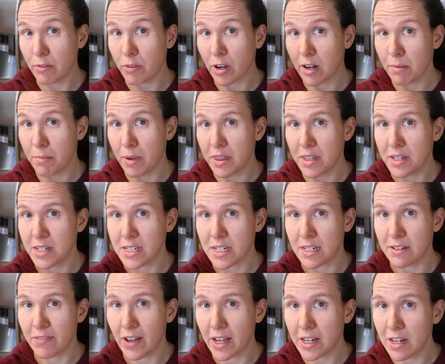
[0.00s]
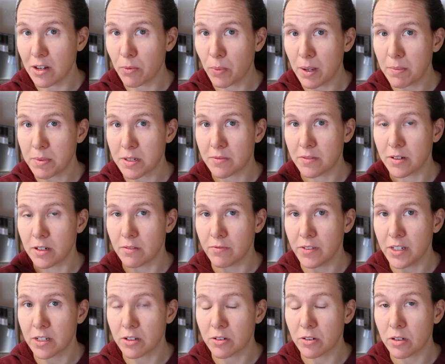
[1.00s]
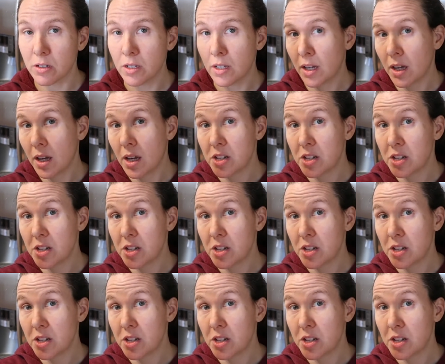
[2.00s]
recommend the disinfecting wipes for your vehicle.